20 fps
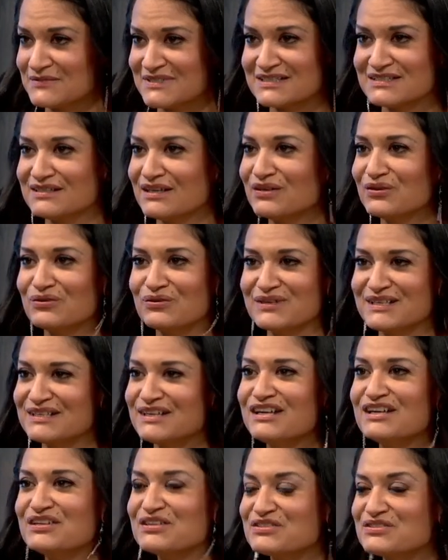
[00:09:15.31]
It's not going
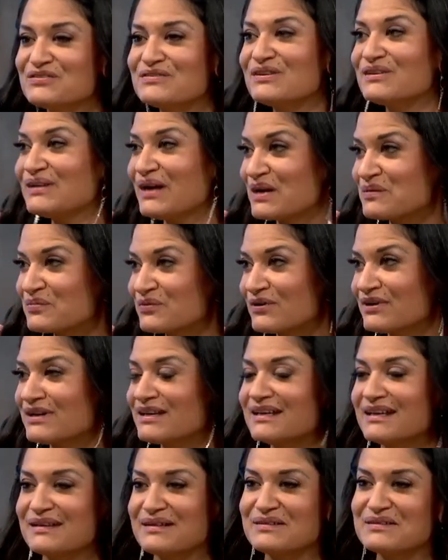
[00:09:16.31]
to the library,
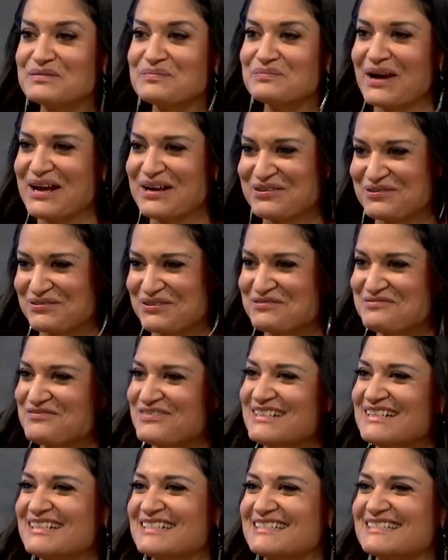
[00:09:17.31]
right. getting the microfiche,
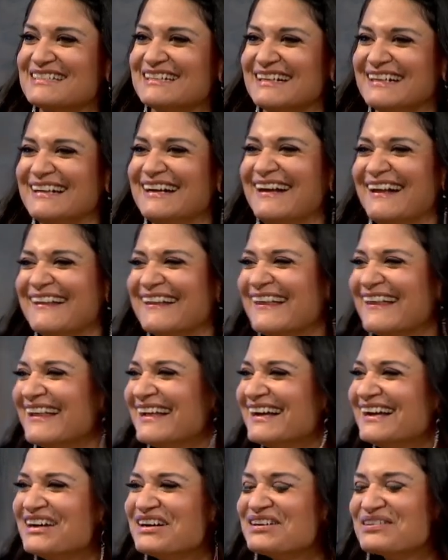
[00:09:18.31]
right.
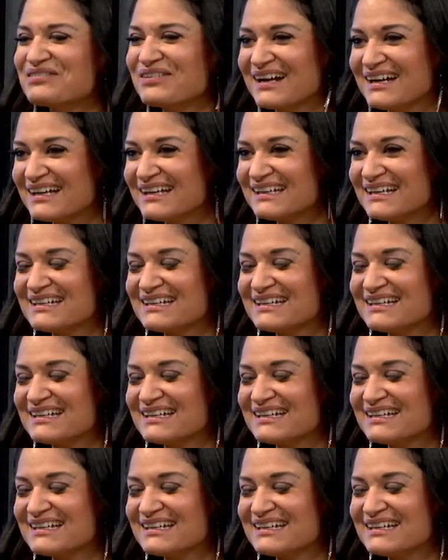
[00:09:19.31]
right. right?